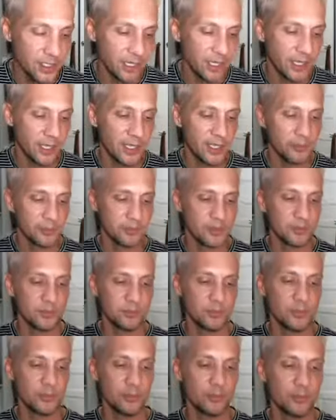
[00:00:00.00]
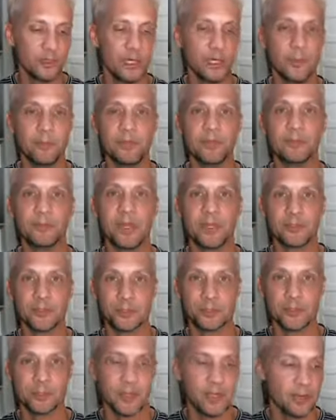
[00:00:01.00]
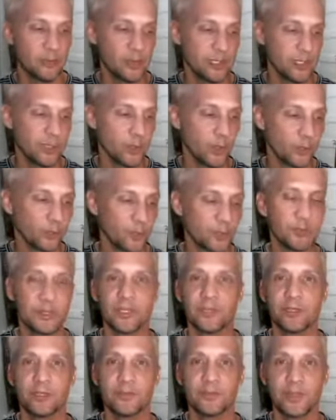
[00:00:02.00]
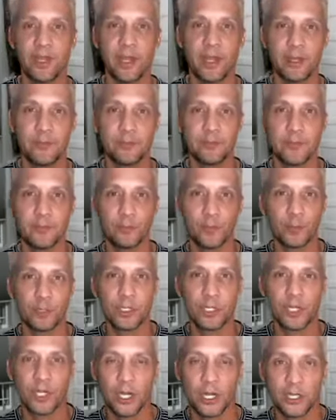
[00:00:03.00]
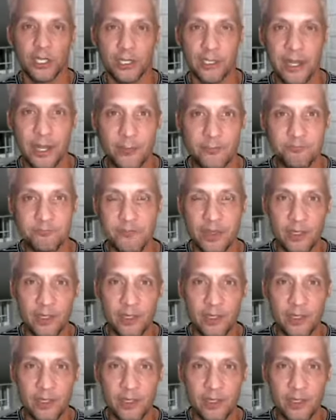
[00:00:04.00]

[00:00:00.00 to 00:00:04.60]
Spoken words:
to be mentored by me over a period of time. I'm working on it now.